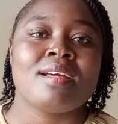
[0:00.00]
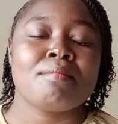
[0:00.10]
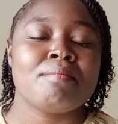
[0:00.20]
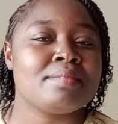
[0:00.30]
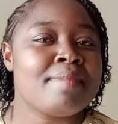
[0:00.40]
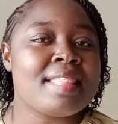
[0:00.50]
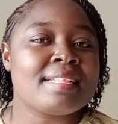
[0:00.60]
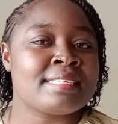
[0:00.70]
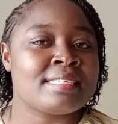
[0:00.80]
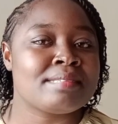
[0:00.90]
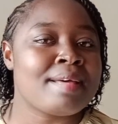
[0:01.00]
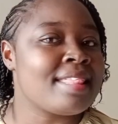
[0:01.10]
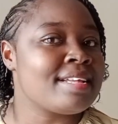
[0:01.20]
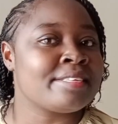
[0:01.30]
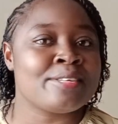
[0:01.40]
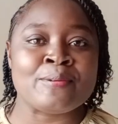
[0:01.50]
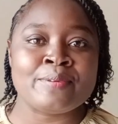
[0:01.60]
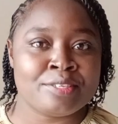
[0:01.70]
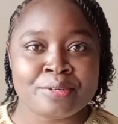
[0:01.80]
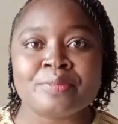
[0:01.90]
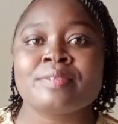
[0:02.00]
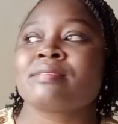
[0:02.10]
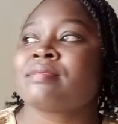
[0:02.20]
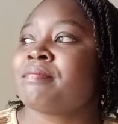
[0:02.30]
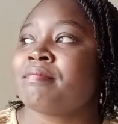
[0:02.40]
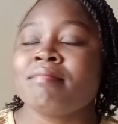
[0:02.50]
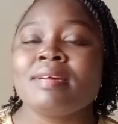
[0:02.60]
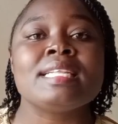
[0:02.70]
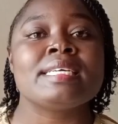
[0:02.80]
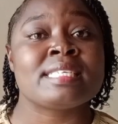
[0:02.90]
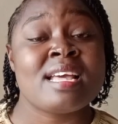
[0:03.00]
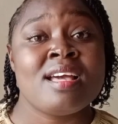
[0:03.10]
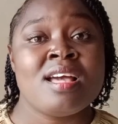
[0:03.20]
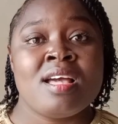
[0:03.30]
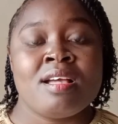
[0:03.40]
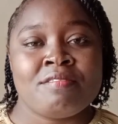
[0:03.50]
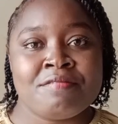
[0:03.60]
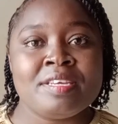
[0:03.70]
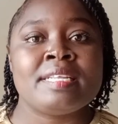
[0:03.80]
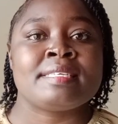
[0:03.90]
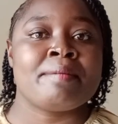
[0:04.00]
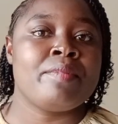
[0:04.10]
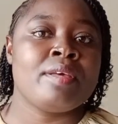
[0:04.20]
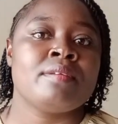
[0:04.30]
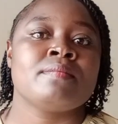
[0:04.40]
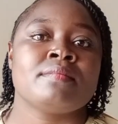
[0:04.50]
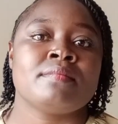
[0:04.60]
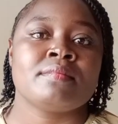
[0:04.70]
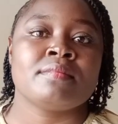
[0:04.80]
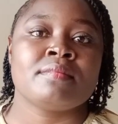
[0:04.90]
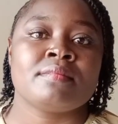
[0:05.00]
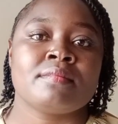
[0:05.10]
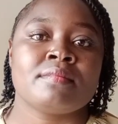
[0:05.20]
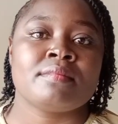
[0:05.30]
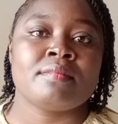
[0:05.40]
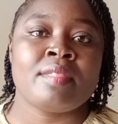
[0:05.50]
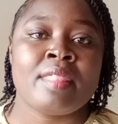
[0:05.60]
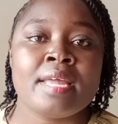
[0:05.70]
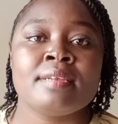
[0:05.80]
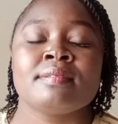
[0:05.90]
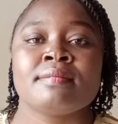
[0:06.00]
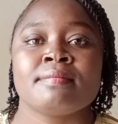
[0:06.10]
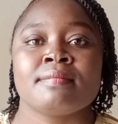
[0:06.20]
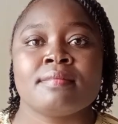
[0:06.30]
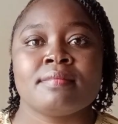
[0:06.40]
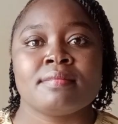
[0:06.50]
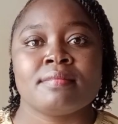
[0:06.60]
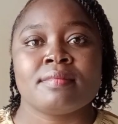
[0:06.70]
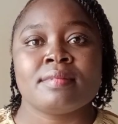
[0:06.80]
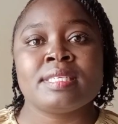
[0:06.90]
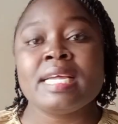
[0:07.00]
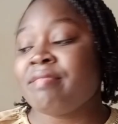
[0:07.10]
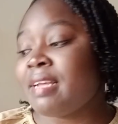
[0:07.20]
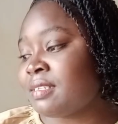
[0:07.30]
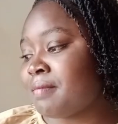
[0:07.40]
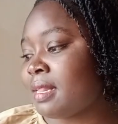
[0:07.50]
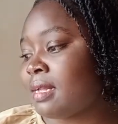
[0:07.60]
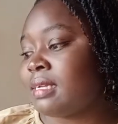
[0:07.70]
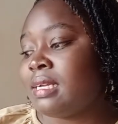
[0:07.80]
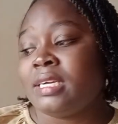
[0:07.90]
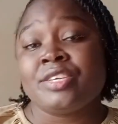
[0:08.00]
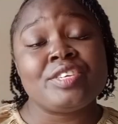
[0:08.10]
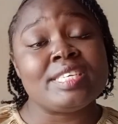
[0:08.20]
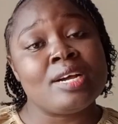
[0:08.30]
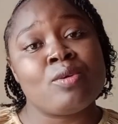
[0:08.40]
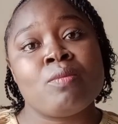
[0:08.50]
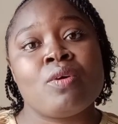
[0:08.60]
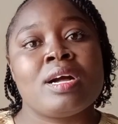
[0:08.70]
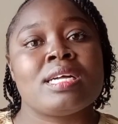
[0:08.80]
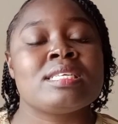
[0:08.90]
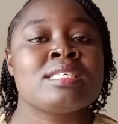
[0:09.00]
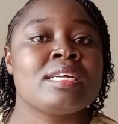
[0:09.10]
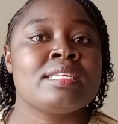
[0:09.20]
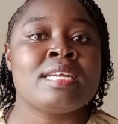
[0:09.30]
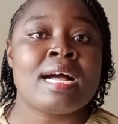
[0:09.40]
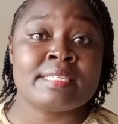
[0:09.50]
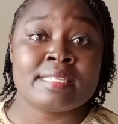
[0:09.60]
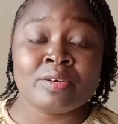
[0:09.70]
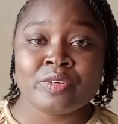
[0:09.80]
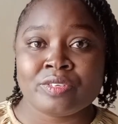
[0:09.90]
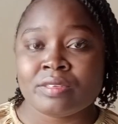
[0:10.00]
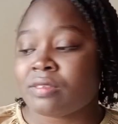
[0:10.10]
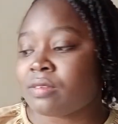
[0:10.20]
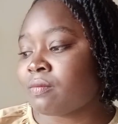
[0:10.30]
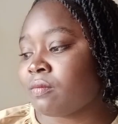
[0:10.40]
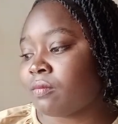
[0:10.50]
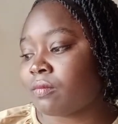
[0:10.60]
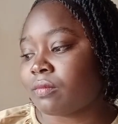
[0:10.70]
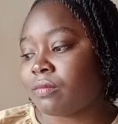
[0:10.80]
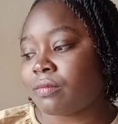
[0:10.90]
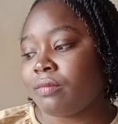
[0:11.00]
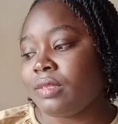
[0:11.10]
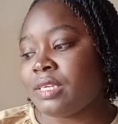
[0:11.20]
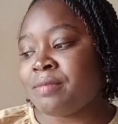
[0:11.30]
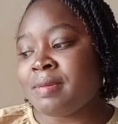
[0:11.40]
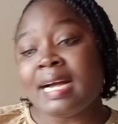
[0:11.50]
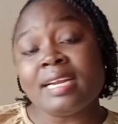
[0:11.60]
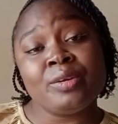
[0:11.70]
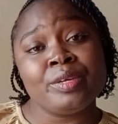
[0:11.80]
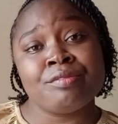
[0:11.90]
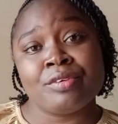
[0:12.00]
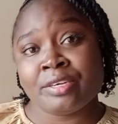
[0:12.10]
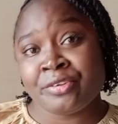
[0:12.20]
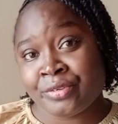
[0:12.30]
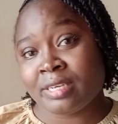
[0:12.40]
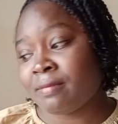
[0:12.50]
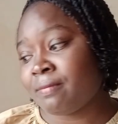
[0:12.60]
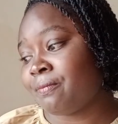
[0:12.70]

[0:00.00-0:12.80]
But mothers always knows. Mothers feel something. And then Sylvia's mother, Teresa Kwamboka, started asking questions. She began looking for her daughter.